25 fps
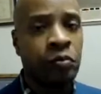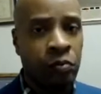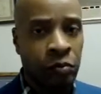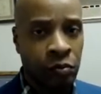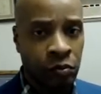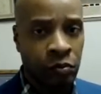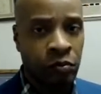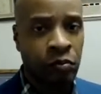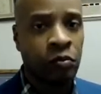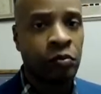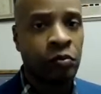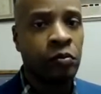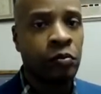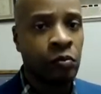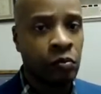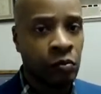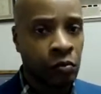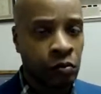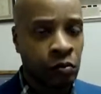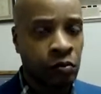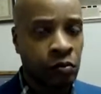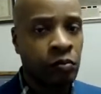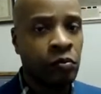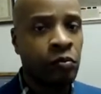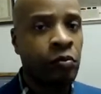She was in
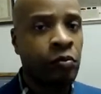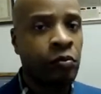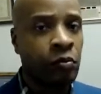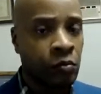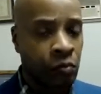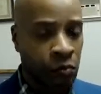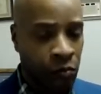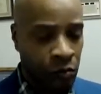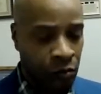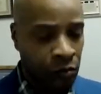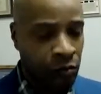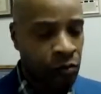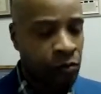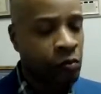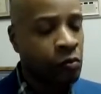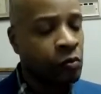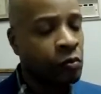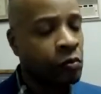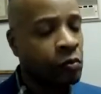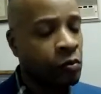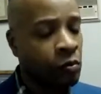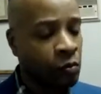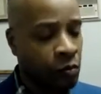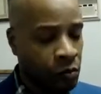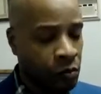the audition also. She
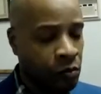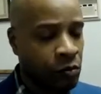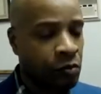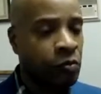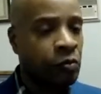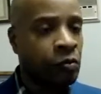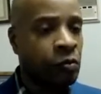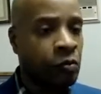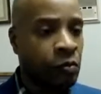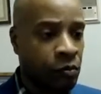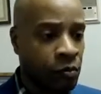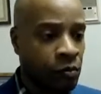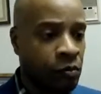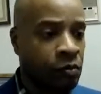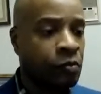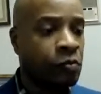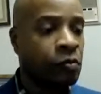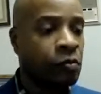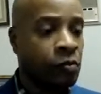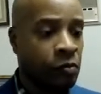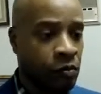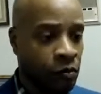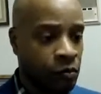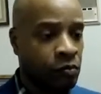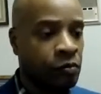was a singer.
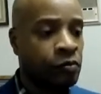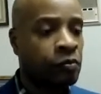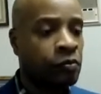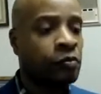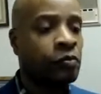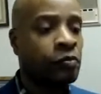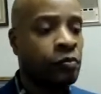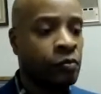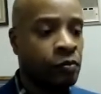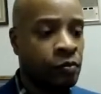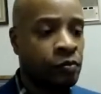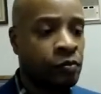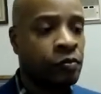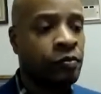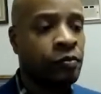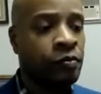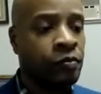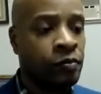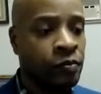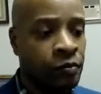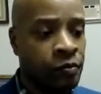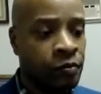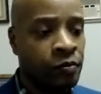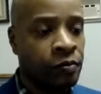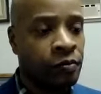Unfortunately,
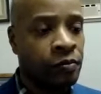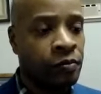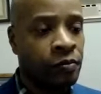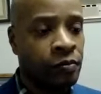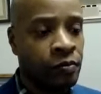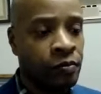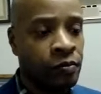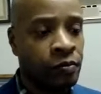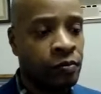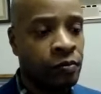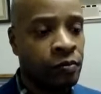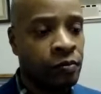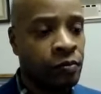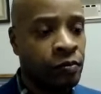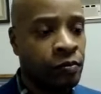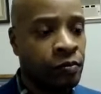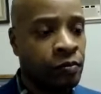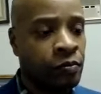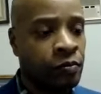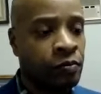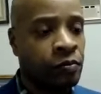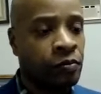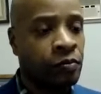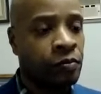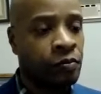she didn't make it.
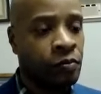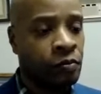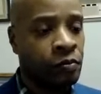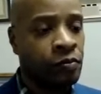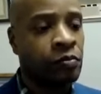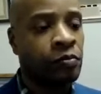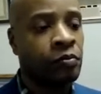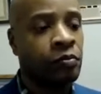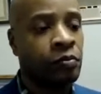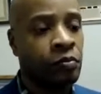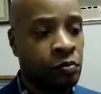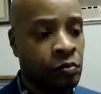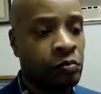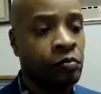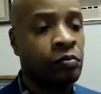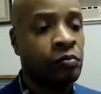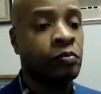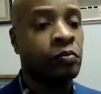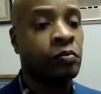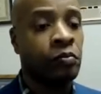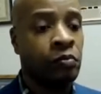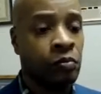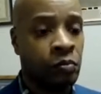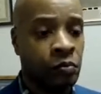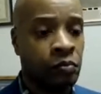I did
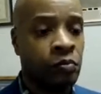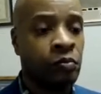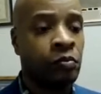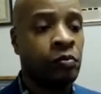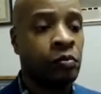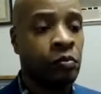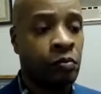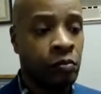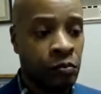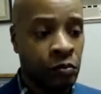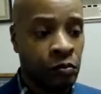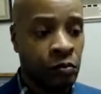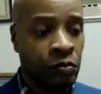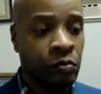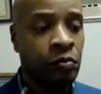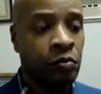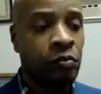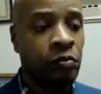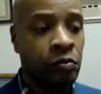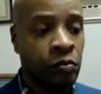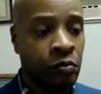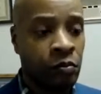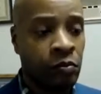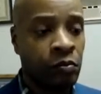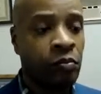get picked. I came back
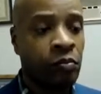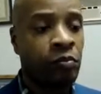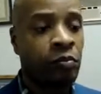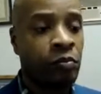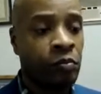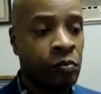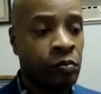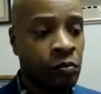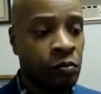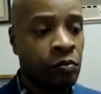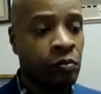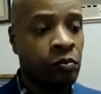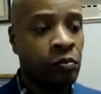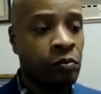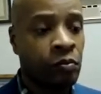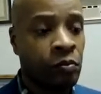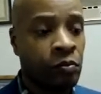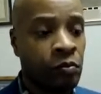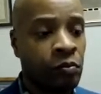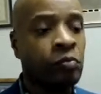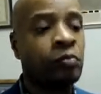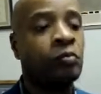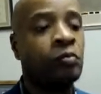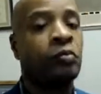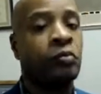a couple months later,
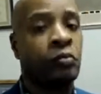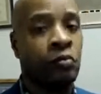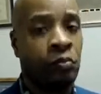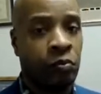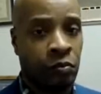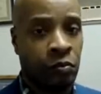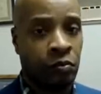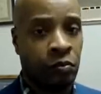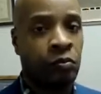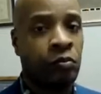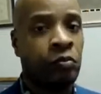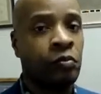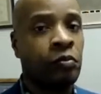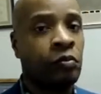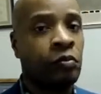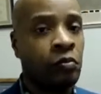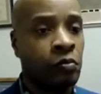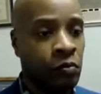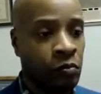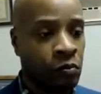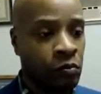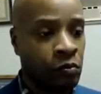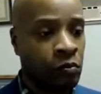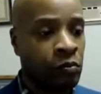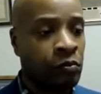and that's when I was
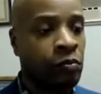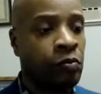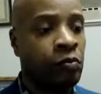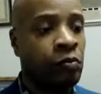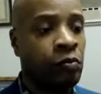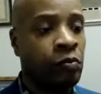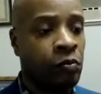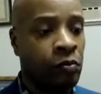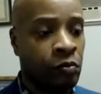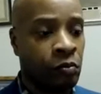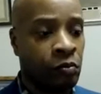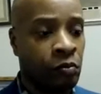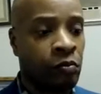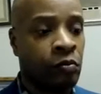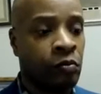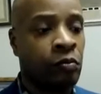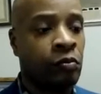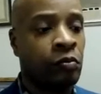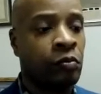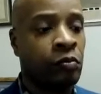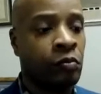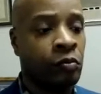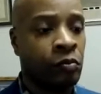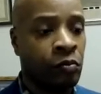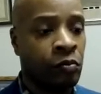able to rock out
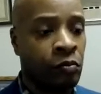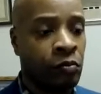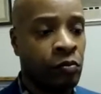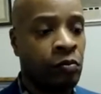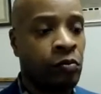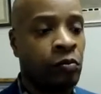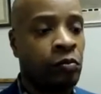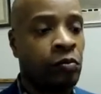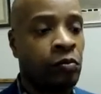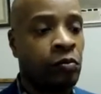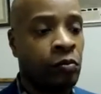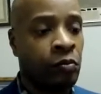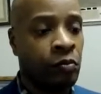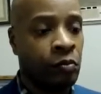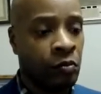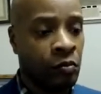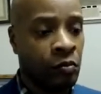at the Apollo.